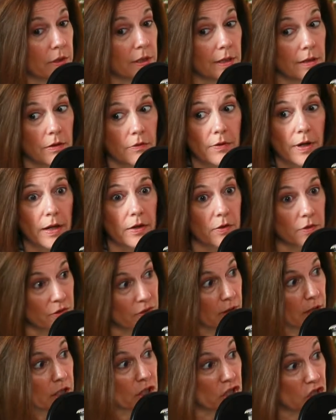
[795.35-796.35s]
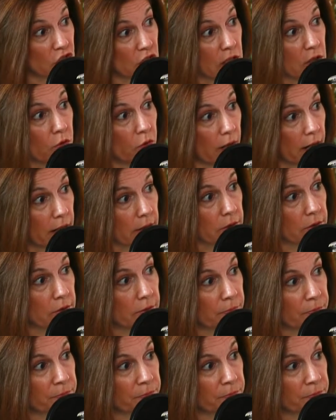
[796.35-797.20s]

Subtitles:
In Nevada, there's a lot of cheatgrass.